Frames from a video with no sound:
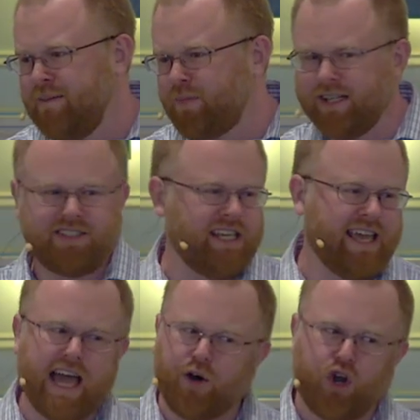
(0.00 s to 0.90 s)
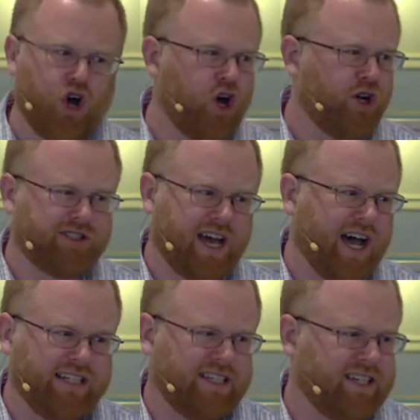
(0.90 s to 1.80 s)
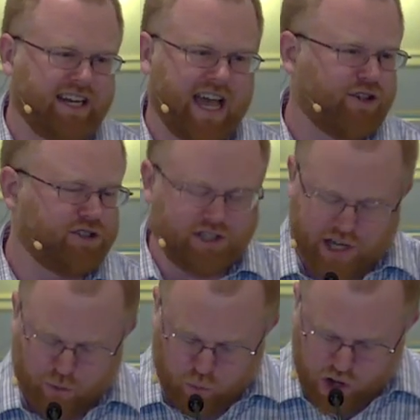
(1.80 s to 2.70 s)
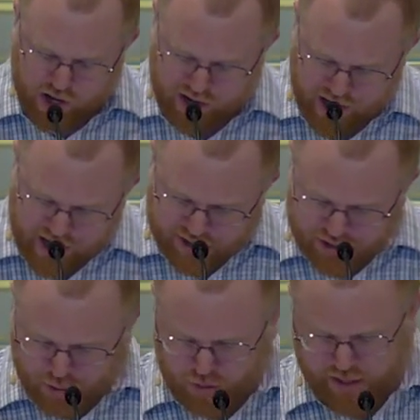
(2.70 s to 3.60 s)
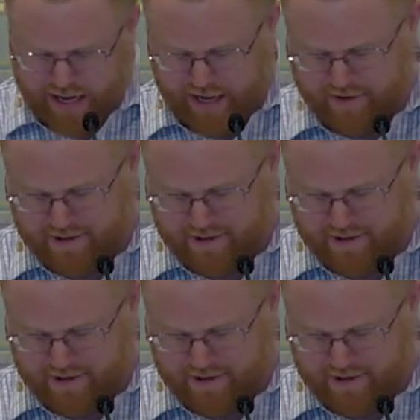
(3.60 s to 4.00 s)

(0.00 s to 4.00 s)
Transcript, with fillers: and seeing how it all ties in together to tell one story.